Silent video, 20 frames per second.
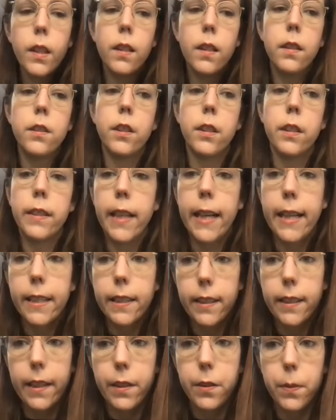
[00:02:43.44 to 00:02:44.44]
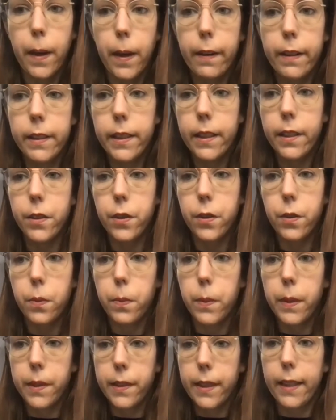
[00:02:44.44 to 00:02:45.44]
So the data stays where it is,
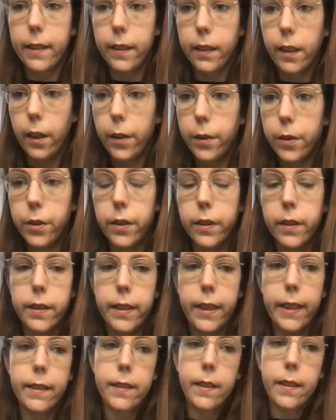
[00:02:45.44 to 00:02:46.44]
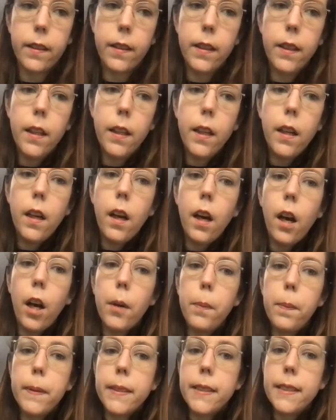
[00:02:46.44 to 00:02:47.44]
we send the code to the data.
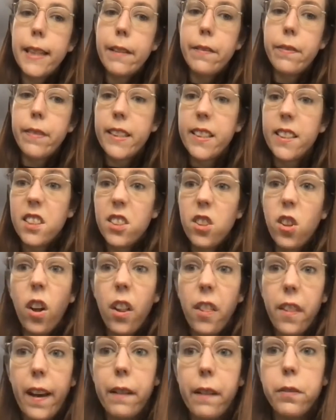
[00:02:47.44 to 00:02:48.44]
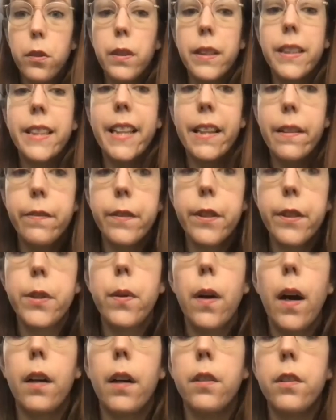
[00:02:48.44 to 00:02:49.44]
OpenSAFELY does not therefore give
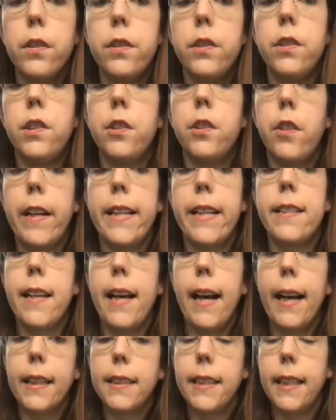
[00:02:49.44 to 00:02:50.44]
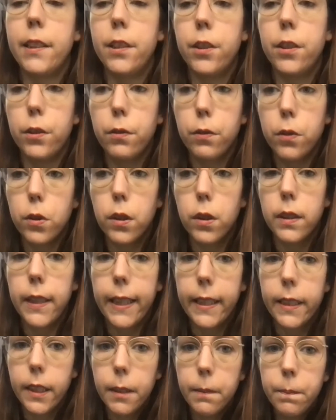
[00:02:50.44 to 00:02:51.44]
you unconstrained access to raw
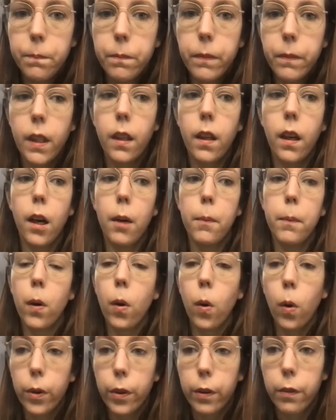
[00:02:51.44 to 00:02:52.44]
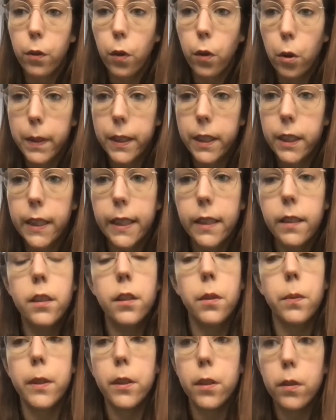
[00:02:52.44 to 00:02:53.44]
data on a raw machine.
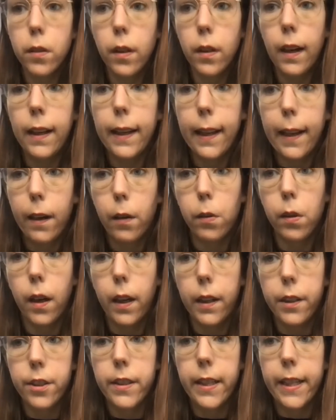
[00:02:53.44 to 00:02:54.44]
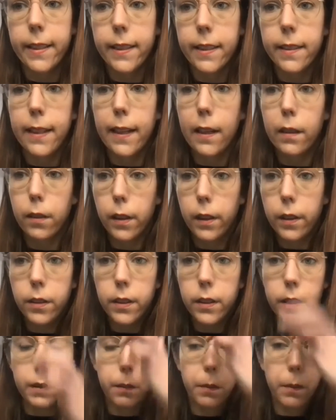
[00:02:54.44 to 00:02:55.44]
So we do not allow large data
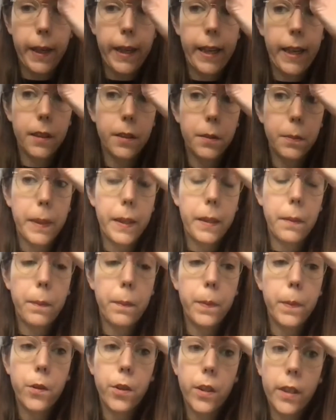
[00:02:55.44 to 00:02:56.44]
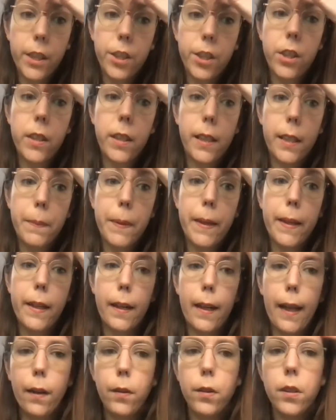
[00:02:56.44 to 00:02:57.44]
downloads in the way has been traditionally been
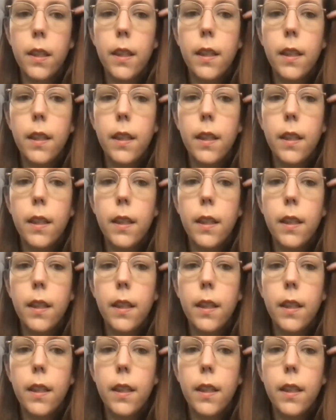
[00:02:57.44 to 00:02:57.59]
allowed.